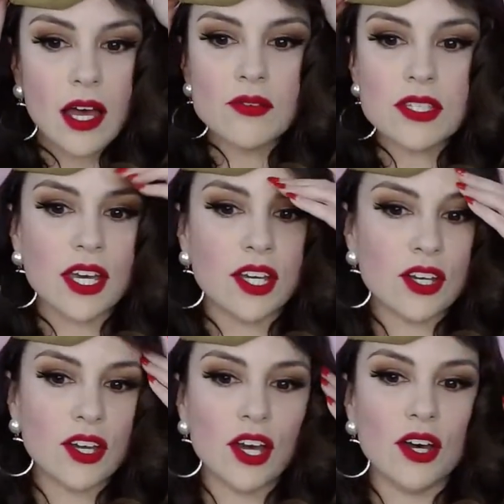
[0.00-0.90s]
I was
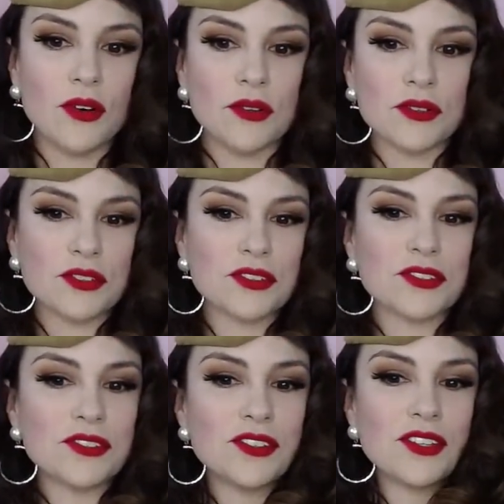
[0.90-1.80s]
like, oh,
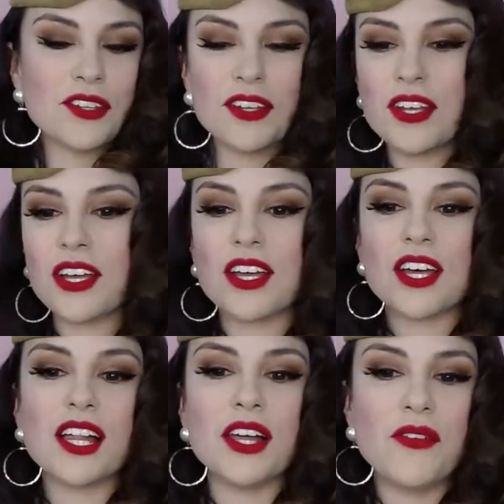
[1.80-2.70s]

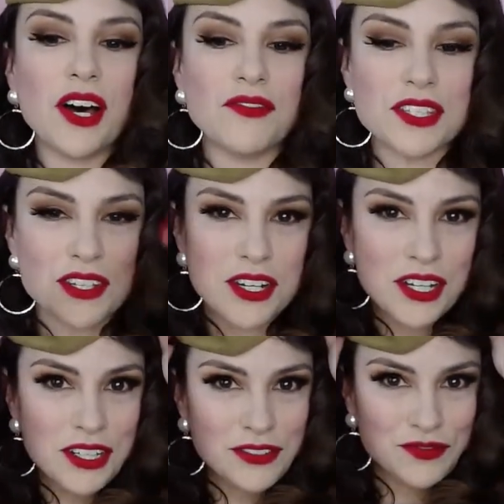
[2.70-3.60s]
hello, officer.